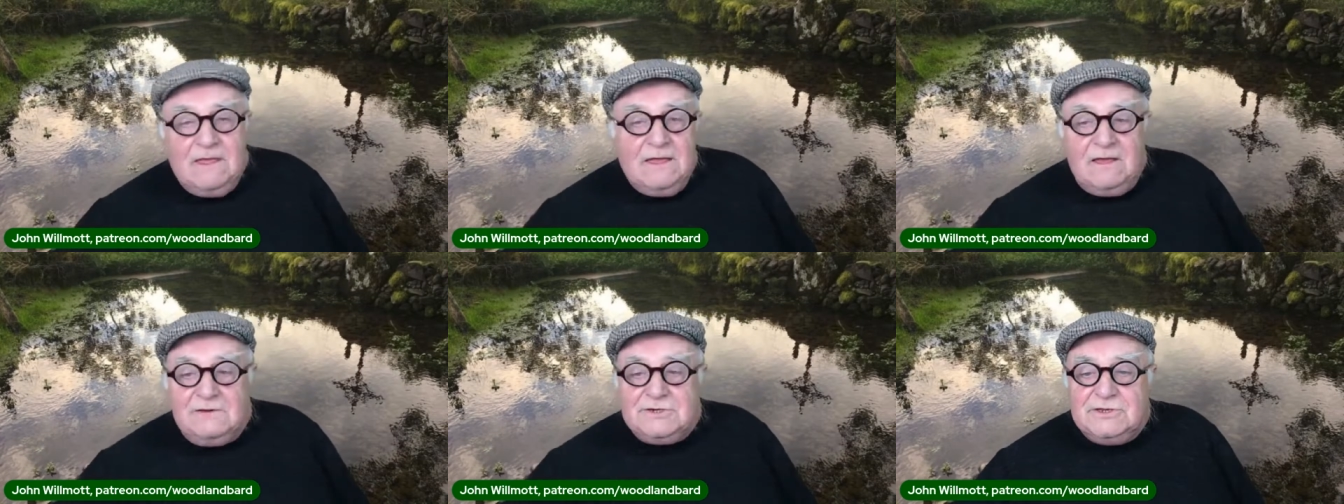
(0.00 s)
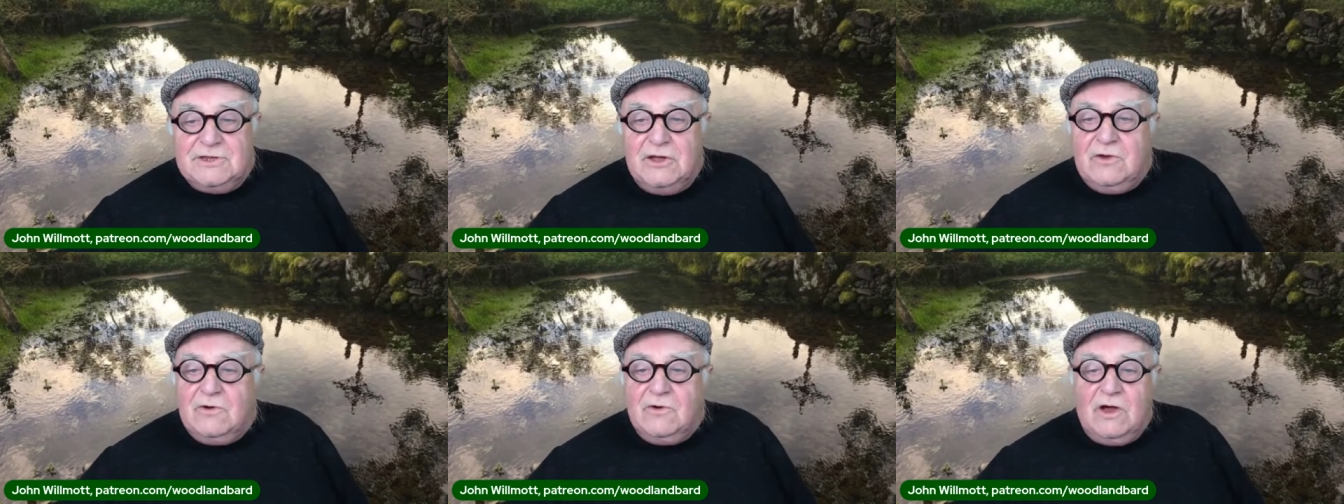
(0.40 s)
as you
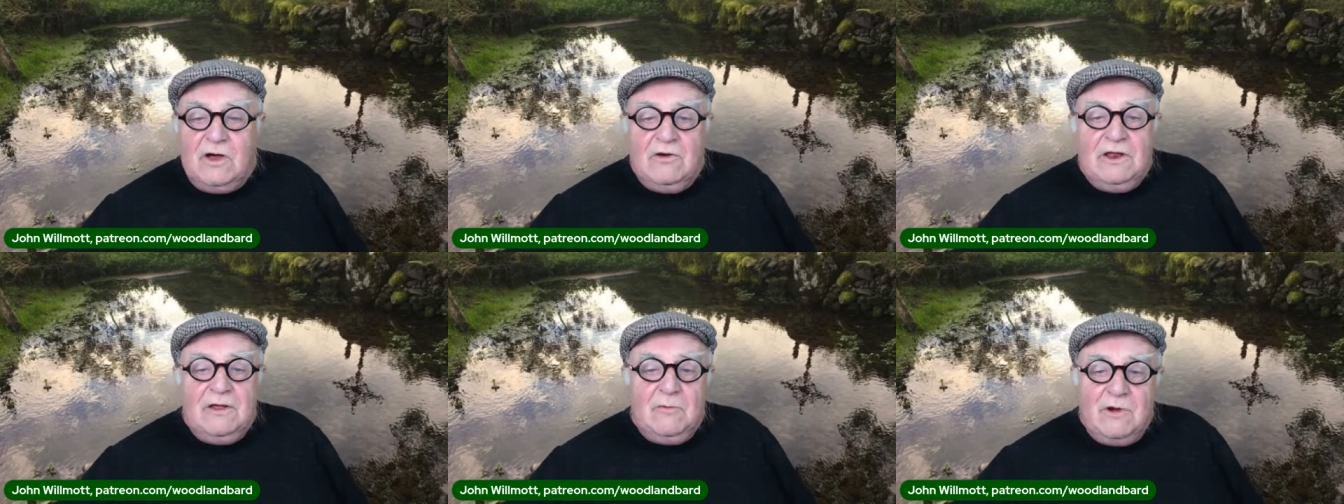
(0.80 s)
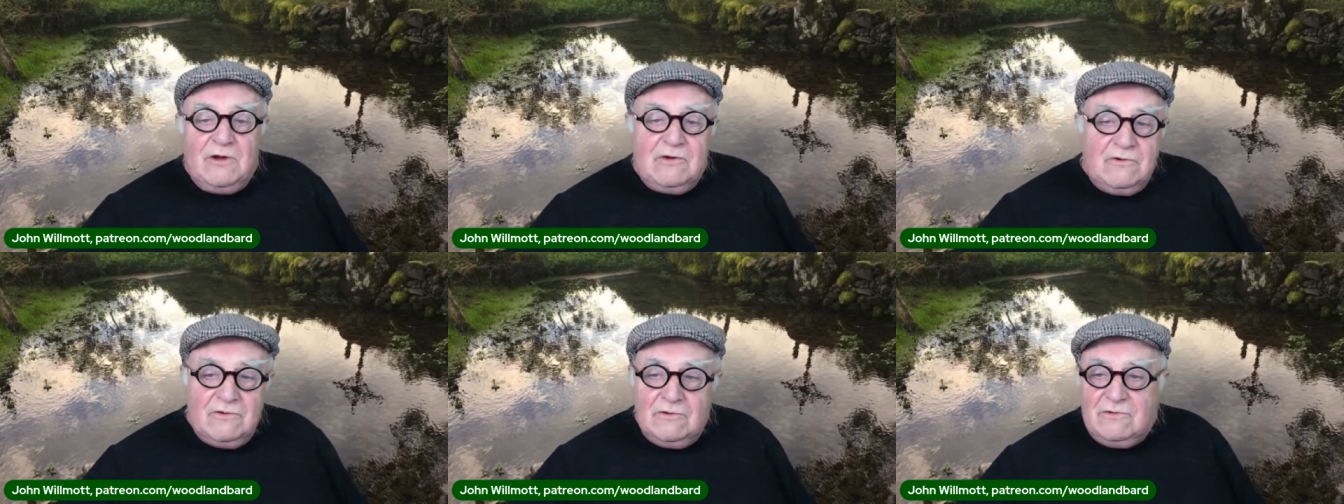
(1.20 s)
know, Holy
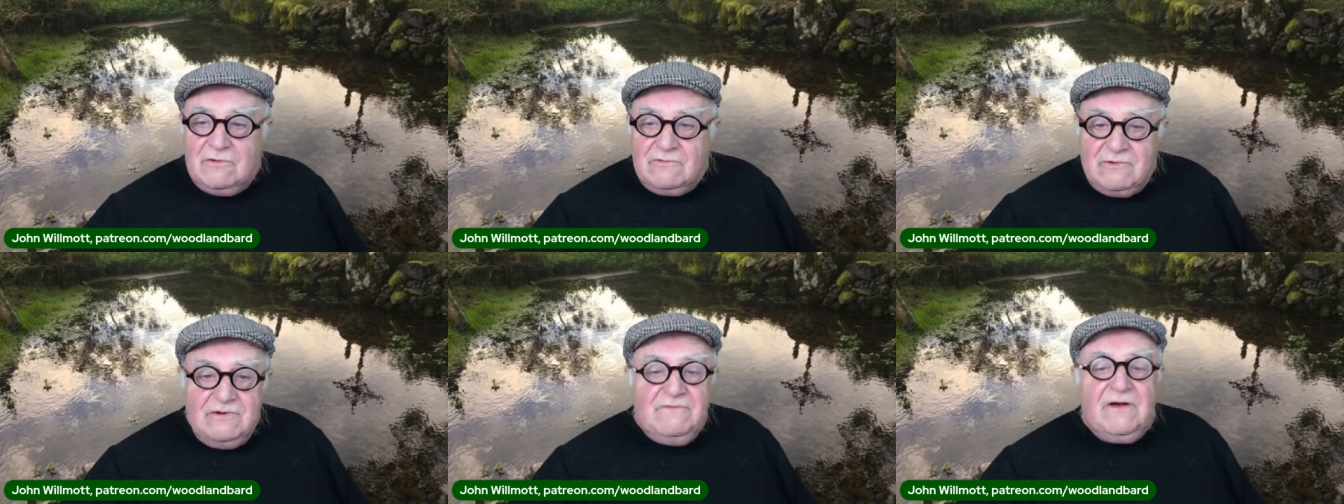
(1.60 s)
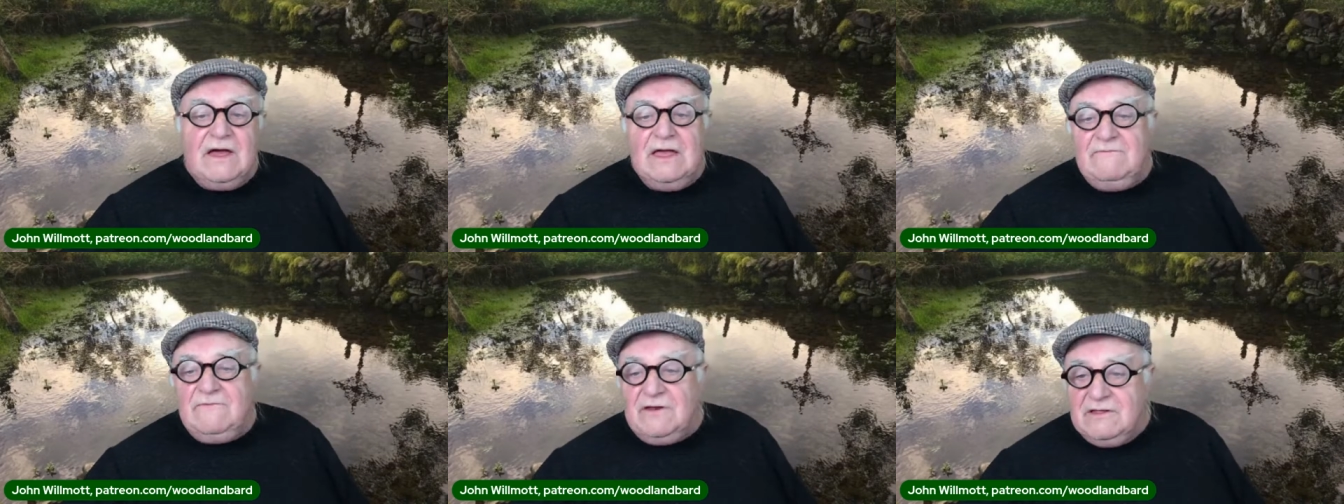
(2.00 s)
Well
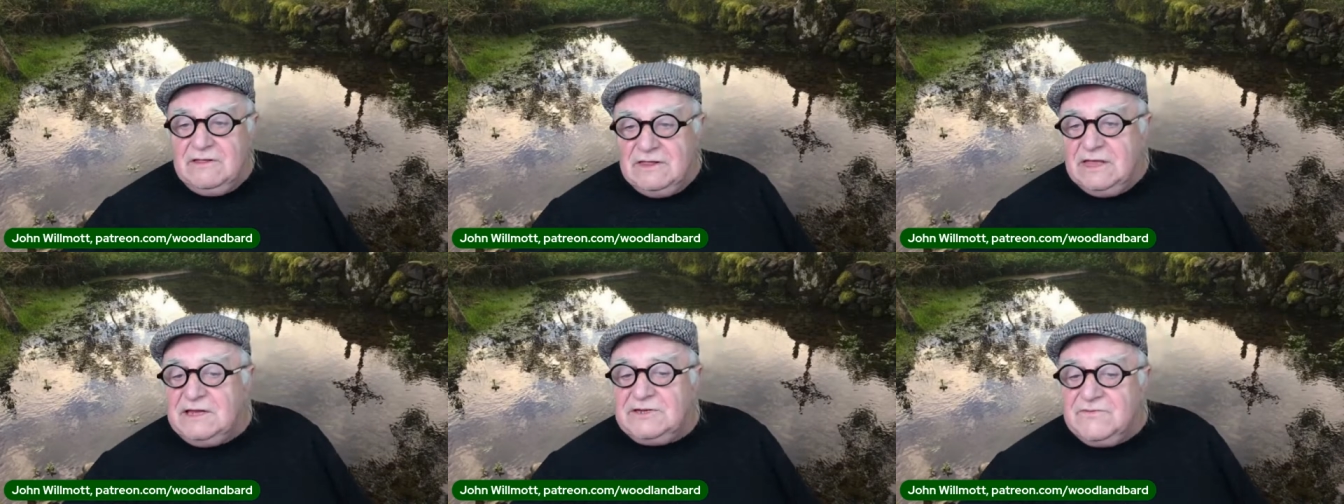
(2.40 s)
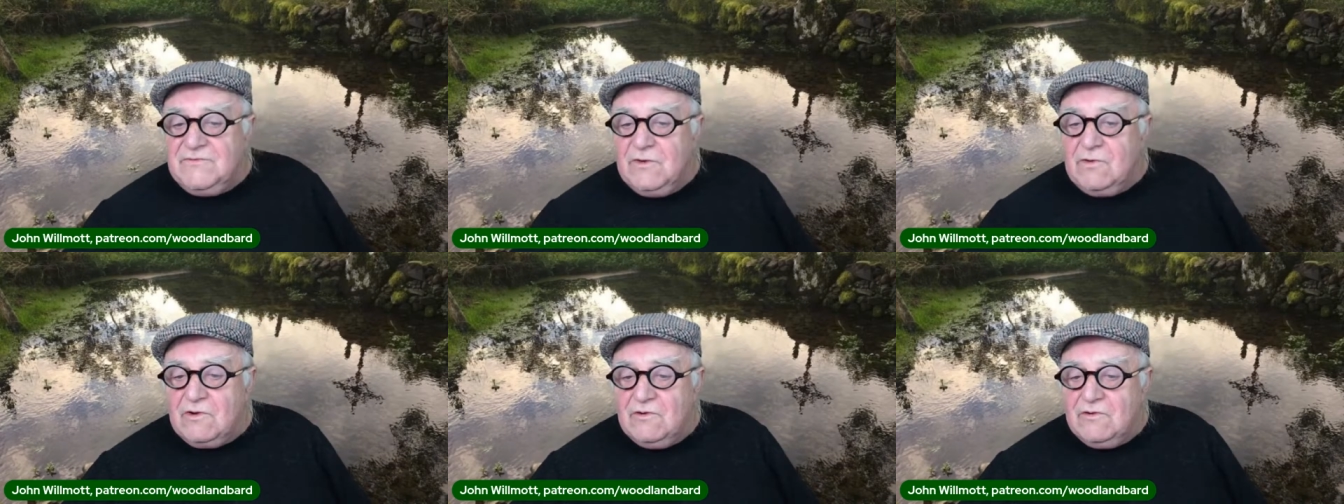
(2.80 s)
Revival and Nature
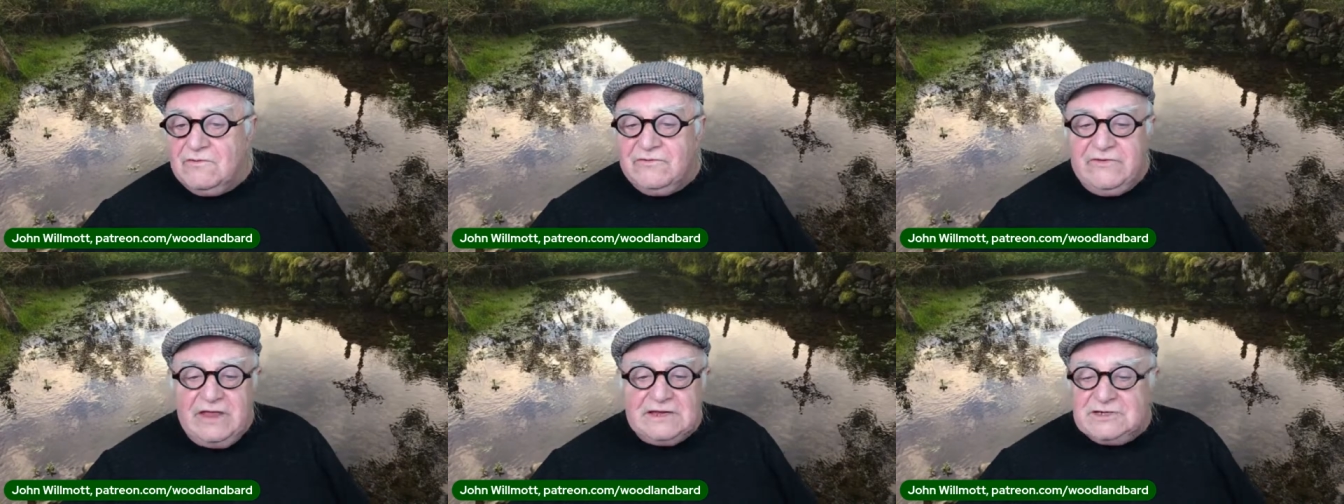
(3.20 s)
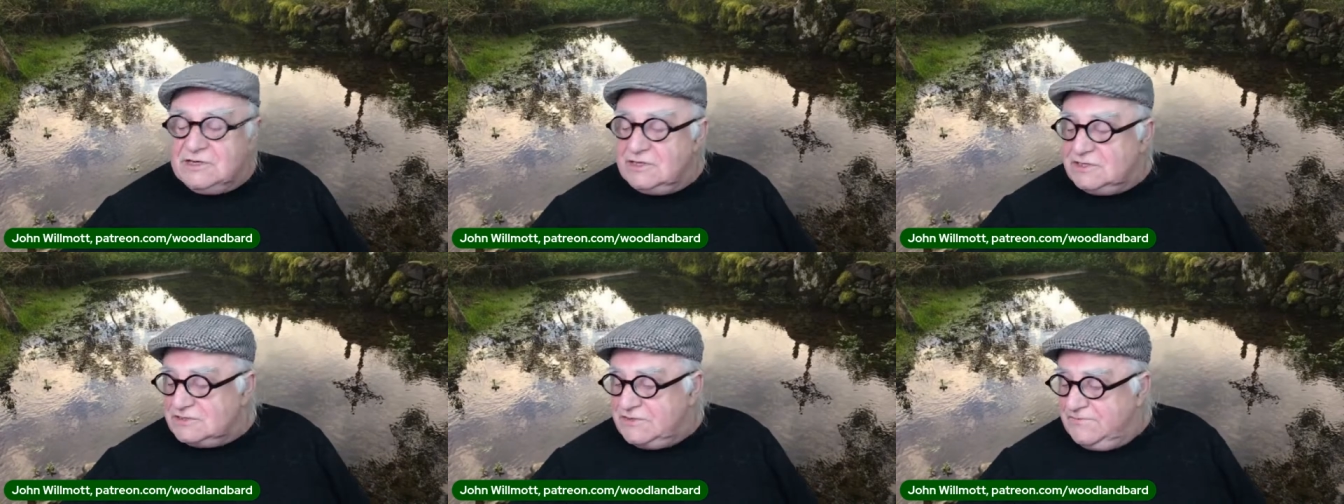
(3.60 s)
Folklore
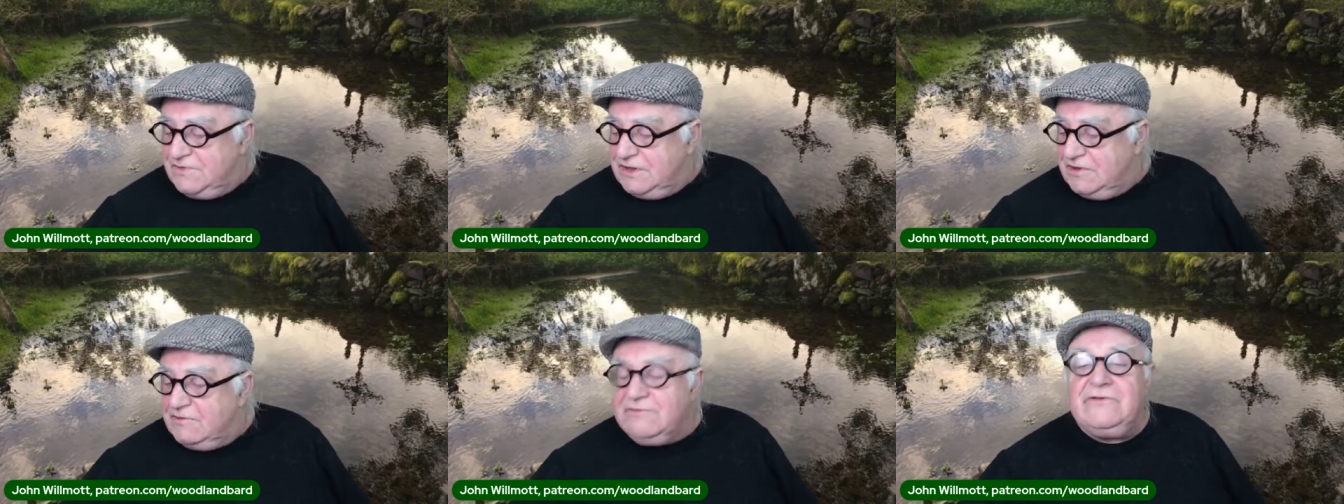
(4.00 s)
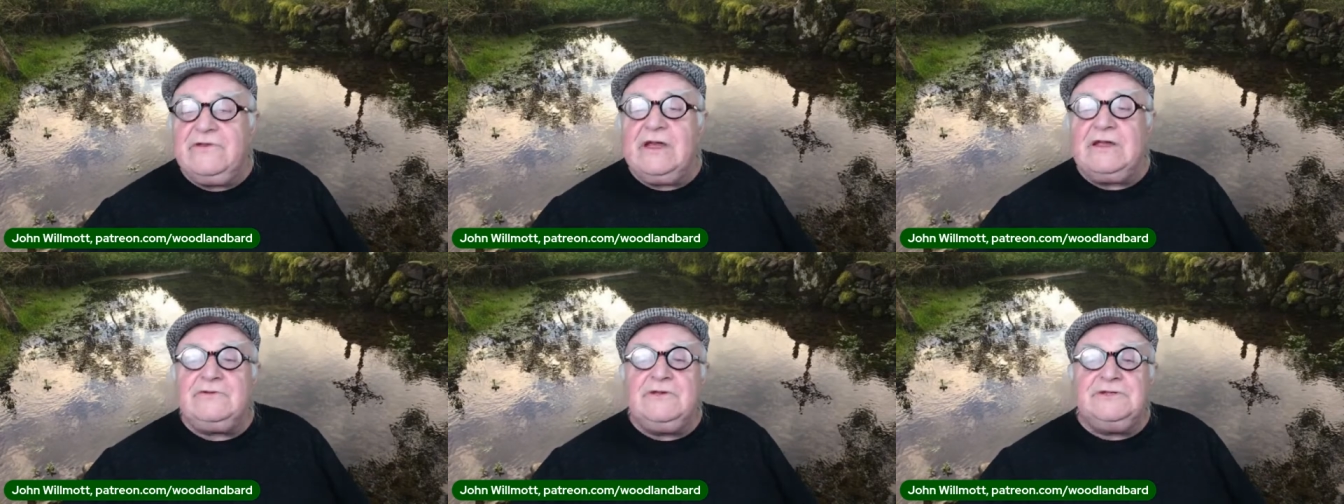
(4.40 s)
Sessions, the video and
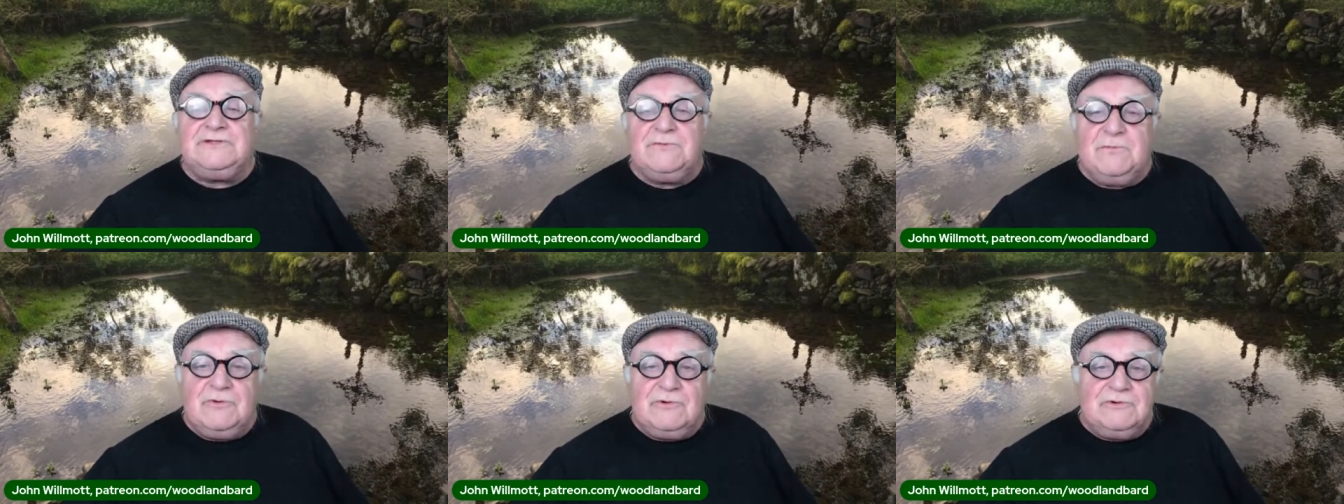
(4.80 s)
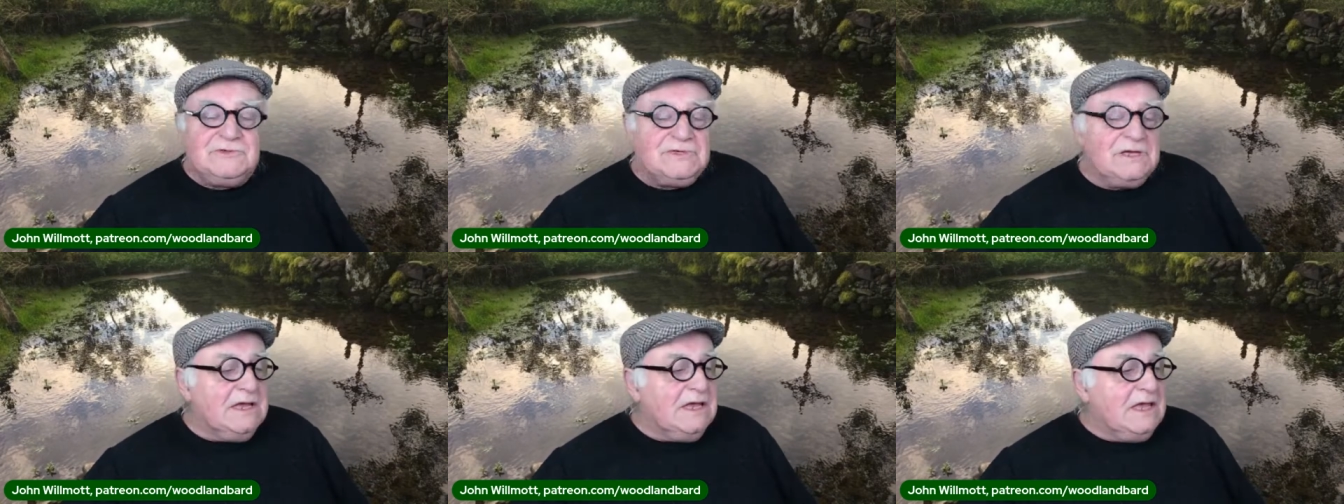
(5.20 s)
sanctuary support,